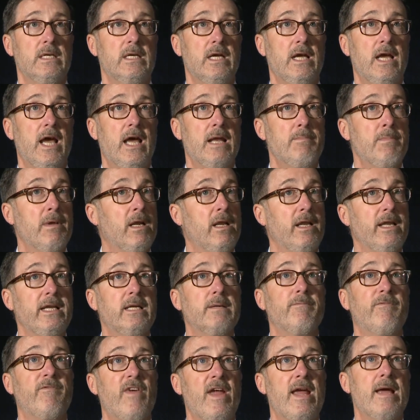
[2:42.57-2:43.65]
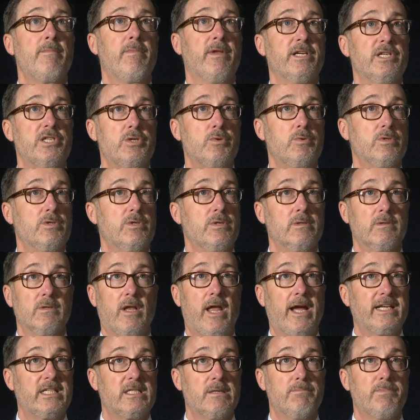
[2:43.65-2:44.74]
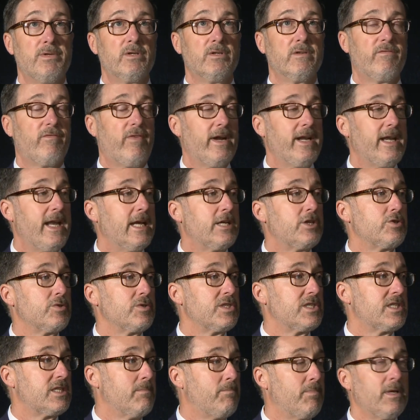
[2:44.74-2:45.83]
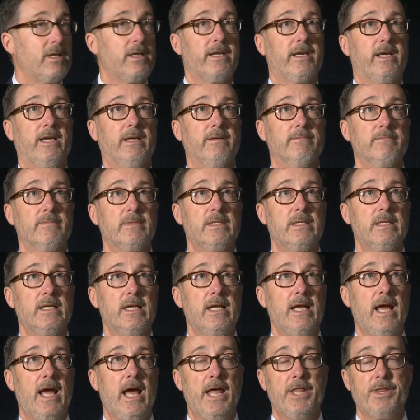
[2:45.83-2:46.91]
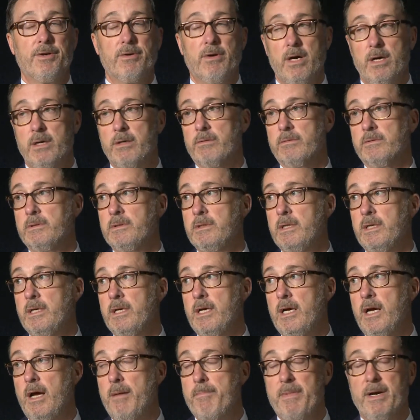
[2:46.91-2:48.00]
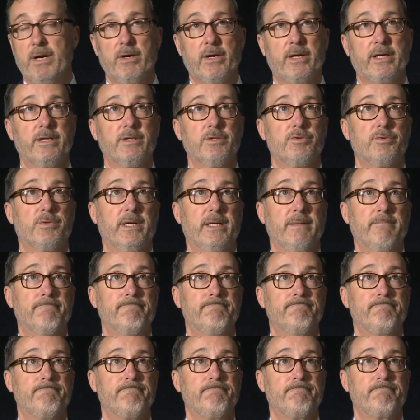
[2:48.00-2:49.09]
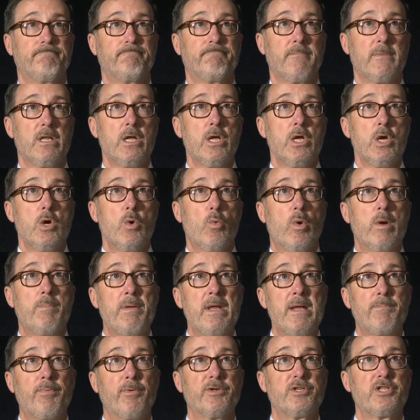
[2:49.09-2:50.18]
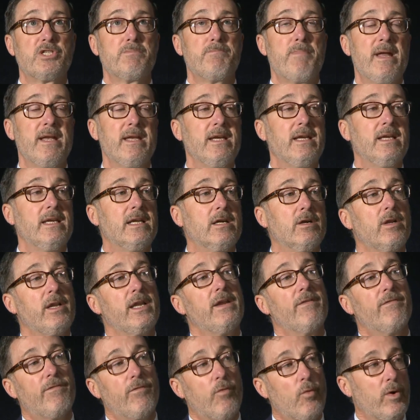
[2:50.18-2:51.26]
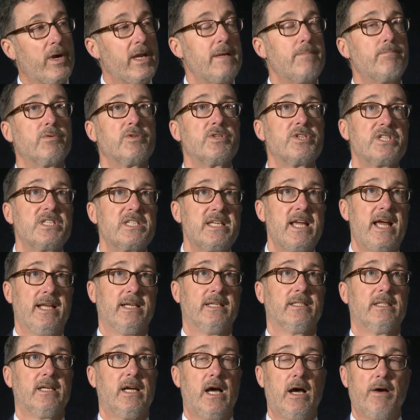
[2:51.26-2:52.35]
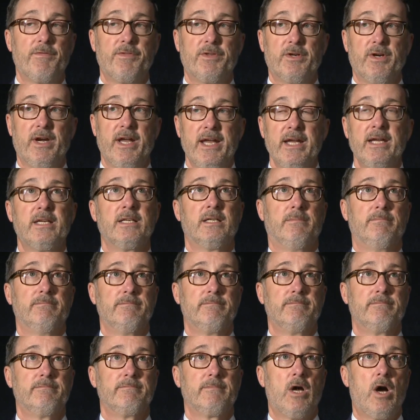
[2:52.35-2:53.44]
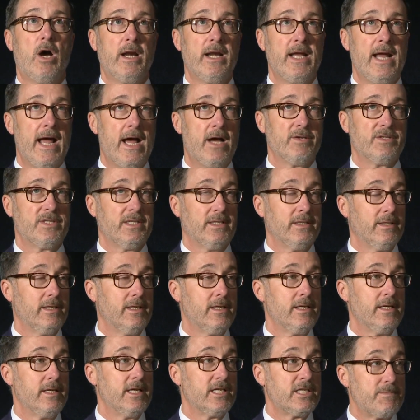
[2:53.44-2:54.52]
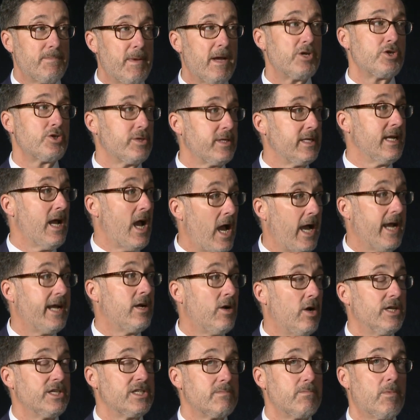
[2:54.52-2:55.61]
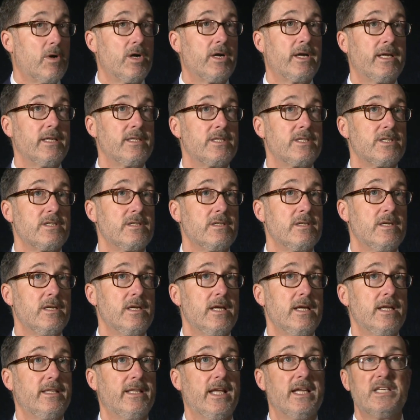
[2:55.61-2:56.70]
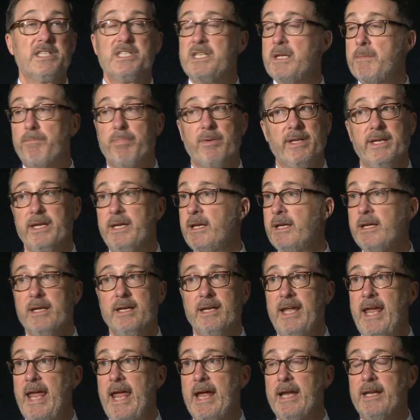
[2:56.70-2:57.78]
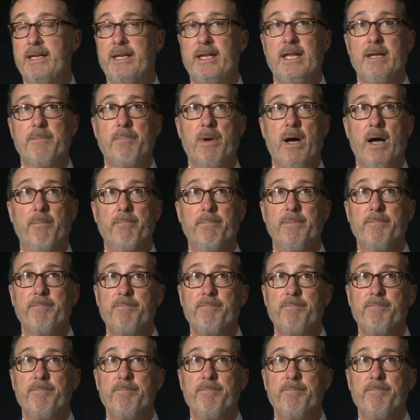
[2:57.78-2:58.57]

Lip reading: and middle-income families who would like to build financial stability and their own American dream. When people are spending nearly 40% of their income on housing, especially in high-cost markets, they simply can't keep up.